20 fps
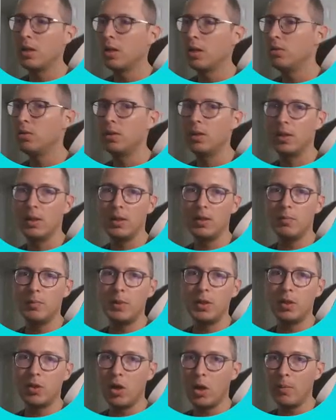You can leave me
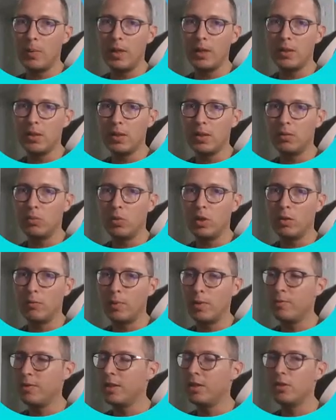a comment in one of my
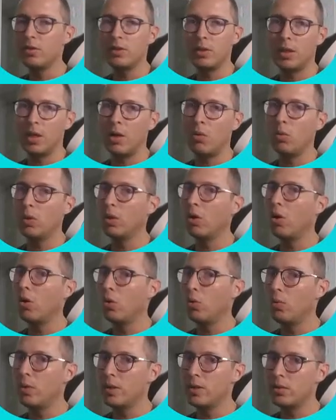videos, and I will
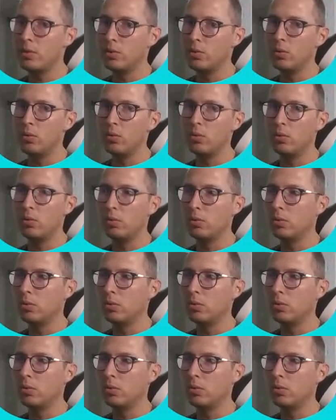always do